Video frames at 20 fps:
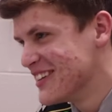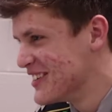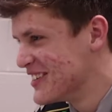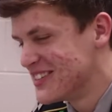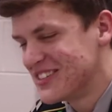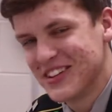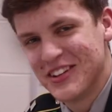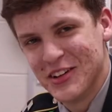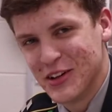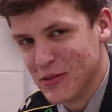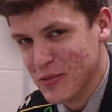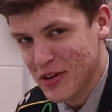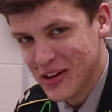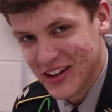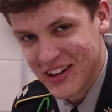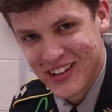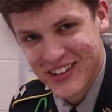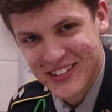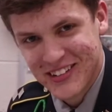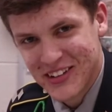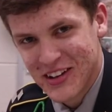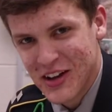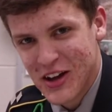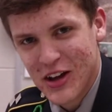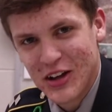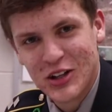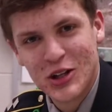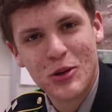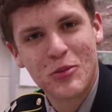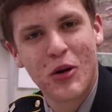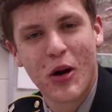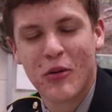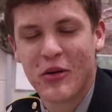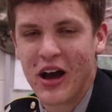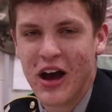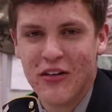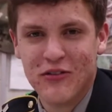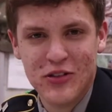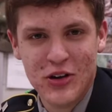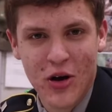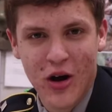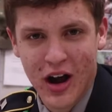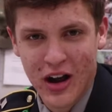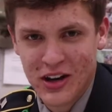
Silly me. You probably have no